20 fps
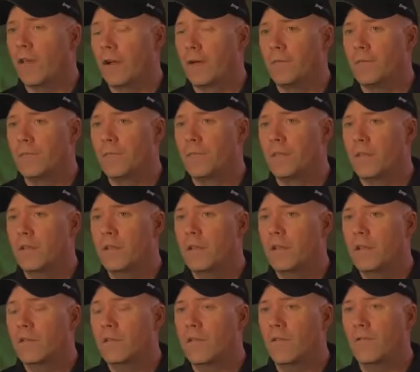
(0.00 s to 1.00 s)
thing
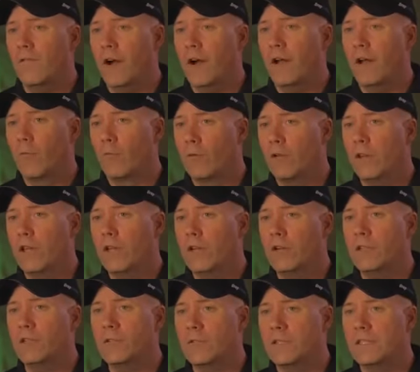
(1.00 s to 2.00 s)
to find a really
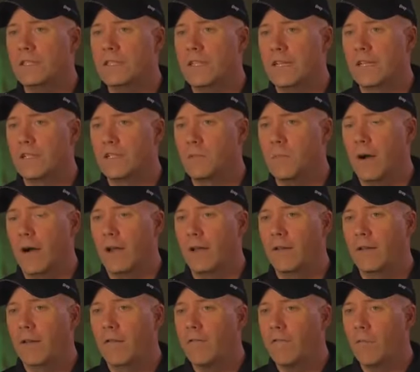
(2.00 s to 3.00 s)
good tree stand
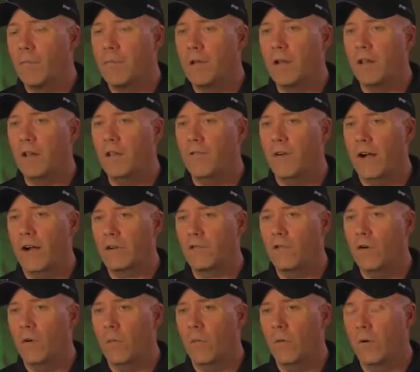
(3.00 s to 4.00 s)
spot for middle of
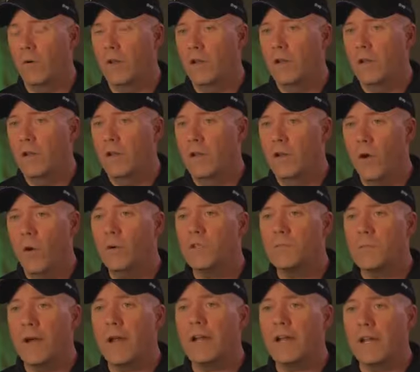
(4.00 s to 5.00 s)
October. Know
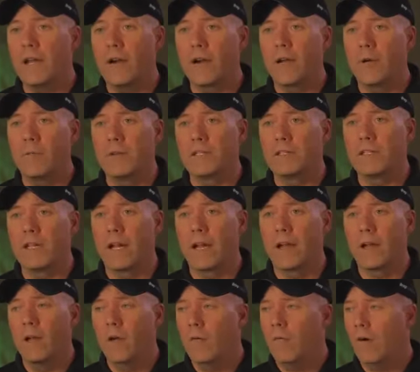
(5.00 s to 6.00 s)
his bedding area, we
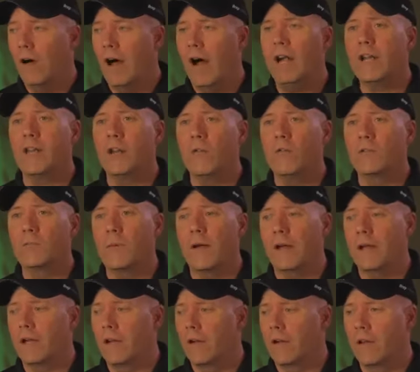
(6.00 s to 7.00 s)
say. Well, how do you know his
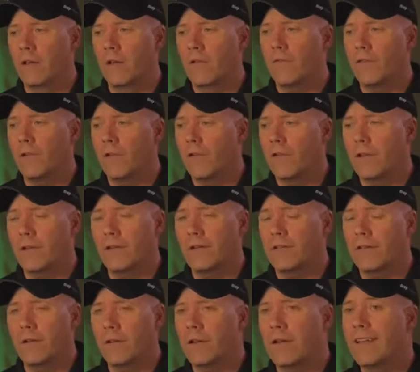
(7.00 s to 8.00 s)
bedding area? Look for the
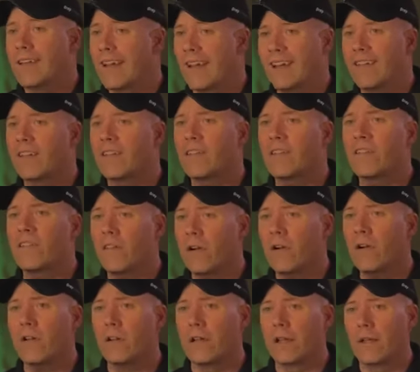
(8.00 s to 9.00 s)
thickest area? Not
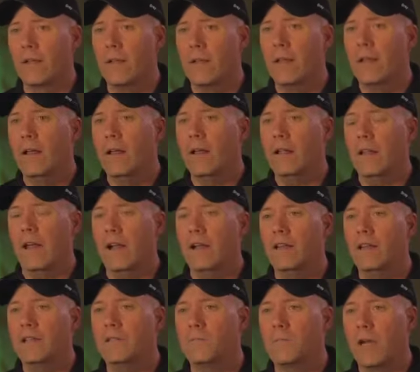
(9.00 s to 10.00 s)
necessarily. A
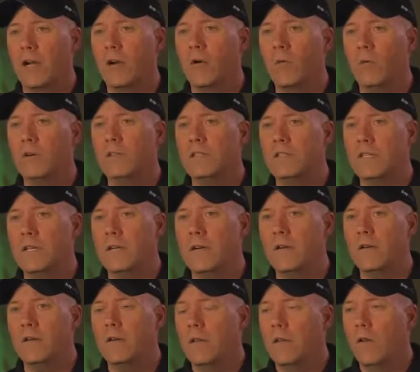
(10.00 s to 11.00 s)
lot of these bigger woods
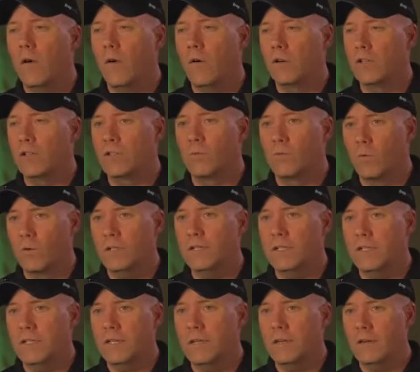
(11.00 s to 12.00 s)
deer or just
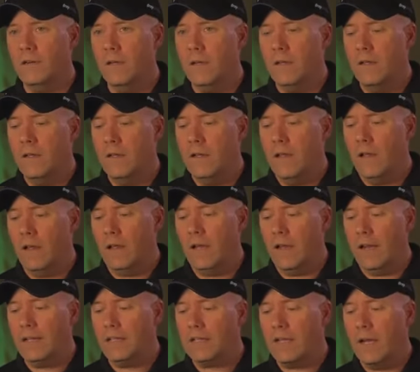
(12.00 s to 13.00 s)
woods deer,
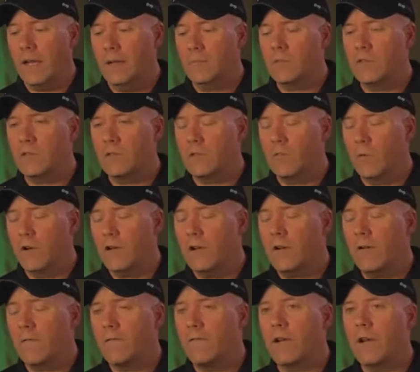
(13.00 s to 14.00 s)
a lot of times the way
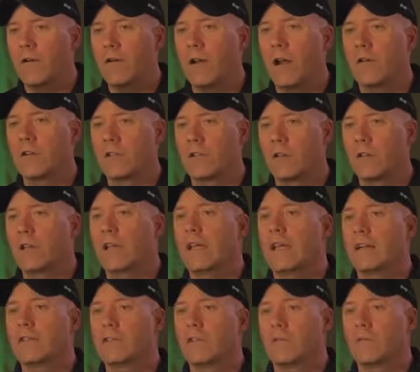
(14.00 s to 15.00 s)
you're going to figure it out is
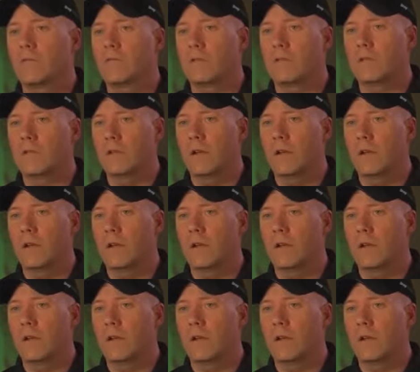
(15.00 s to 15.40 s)
looking at your,